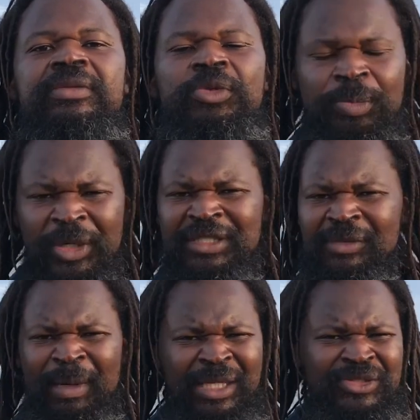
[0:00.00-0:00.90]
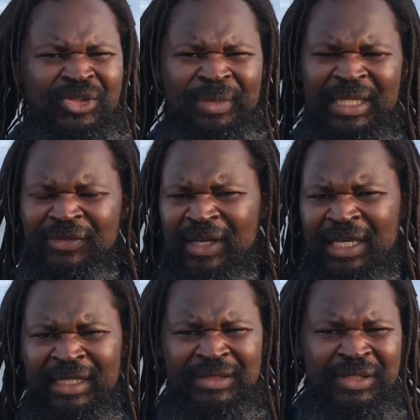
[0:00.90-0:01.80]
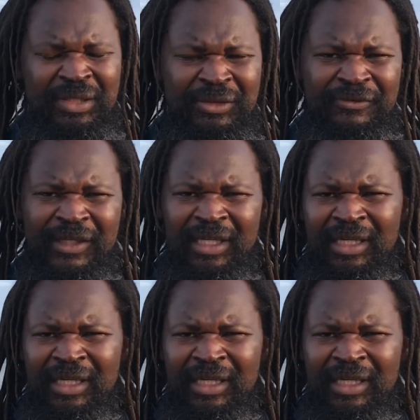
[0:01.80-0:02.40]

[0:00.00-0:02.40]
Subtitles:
What brings about so many things of